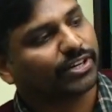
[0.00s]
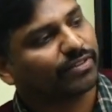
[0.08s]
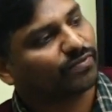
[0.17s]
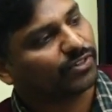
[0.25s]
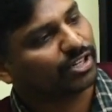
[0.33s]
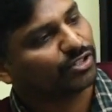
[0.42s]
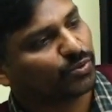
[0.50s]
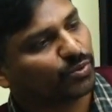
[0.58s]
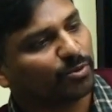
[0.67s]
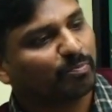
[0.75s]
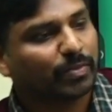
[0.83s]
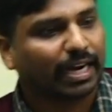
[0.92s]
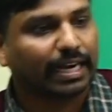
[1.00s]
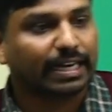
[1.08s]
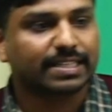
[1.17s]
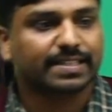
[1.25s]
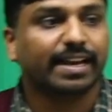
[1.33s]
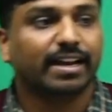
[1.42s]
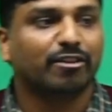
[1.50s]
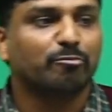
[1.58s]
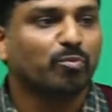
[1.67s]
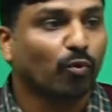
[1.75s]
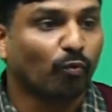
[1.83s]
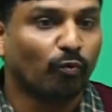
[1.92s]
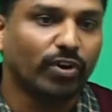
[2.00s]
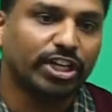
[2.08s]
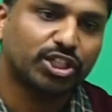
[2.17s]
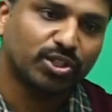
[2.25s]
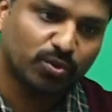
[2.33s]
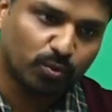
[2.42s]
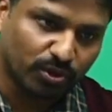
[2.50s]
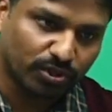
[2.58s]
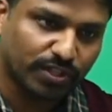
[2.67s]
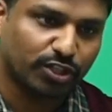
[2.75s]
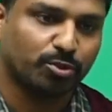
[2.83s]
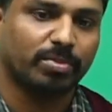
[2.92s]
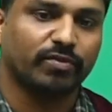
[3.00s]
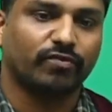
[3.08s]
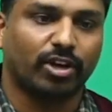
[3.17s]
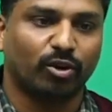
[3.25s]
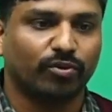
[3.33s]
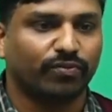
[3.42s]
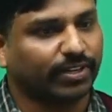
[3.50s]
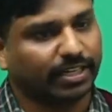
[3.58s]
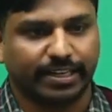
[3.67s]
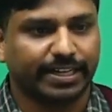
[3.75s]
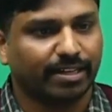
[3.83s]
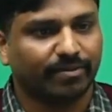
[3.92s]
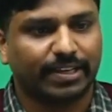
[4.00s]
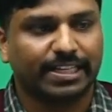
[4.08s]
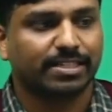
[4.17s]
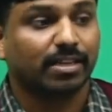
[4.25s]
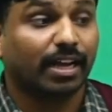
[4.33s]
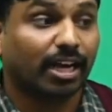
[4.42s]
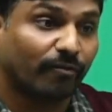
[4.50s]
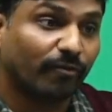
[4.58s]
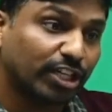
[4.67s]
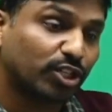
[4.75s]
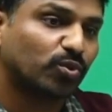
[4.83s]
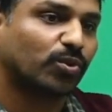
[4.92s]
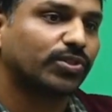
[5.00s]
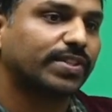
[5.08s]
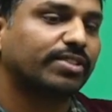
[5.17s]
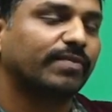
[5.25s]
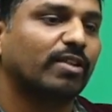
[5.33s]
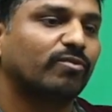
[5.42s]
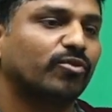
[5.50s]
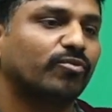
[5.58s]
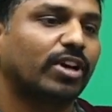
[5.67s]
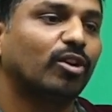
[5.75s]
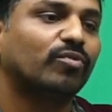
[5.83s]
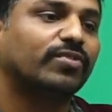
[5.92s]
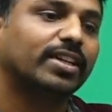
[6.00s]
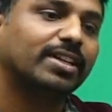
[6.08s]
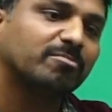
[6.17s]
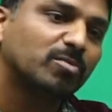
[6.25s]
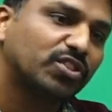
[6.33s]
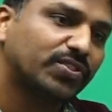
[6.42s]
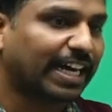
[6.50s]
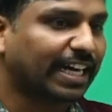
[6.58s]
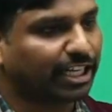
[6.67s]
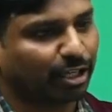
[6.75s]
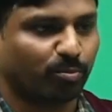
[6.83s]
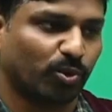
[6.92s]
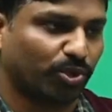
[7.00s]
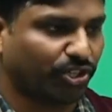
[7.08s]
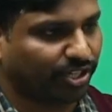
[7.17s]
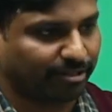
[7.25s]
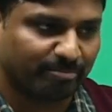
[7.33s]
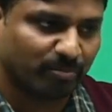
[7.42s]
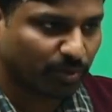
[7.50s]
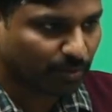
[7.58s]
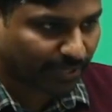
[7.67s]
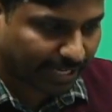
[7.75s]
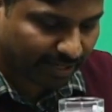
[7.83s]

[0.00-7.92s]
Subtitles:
for us to understand which sources to be followed for current affairs and which sources we have to follow for static portion. Okay.